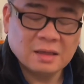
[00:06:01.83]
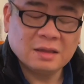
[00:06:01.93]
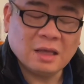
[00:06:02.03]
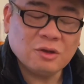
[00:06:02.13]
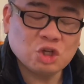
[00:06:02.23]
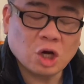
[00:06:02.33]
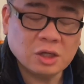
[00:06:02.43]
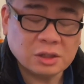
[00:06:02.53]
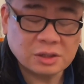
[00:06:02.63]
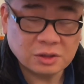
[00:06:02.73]
they're
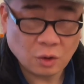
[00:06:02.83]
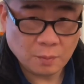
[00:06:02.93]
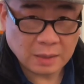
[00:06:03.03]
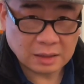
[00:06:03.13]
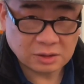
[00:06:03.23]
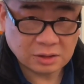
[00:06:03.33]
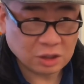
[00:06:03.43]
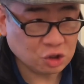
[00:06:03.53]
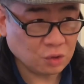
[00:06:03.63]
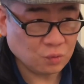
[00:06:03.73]
charging so much, they
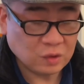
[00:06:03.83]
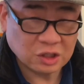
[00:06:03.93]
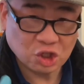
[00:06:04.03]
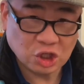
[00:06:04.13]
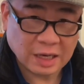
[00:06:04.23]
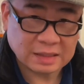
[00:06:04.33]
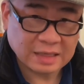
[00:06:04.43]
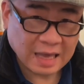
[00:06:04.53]
should reject